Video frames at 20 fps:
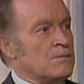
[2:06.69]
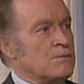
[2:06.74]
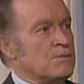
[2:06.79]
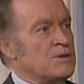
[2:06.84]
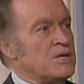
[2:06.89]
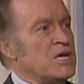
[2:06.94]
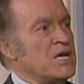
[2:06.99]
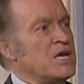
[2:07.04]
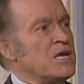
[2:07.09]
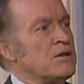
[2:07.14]

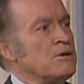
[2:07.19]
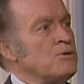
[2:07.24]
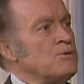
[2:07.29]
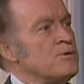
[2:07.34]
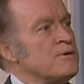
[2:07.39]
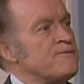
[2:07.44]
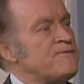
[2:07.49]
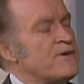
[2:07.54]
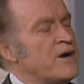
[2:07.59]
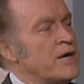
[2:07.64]
Dean, who
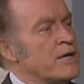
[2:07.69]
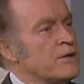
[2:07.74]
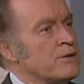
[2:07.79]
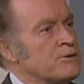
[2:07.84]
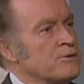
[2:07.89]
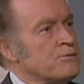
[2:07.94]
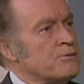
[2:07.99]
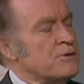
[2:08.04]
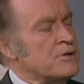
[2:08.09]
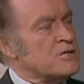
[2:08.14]
invited
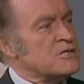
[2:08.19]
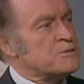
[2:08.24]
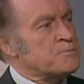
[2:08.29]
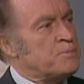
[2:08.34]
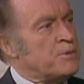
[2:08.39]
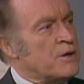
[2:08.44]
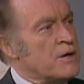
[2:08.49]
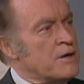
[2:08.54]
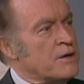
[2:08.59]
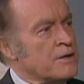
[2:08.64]
you to this
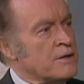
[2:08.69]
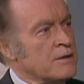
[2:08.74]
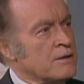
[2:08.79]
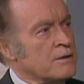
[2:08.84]
party?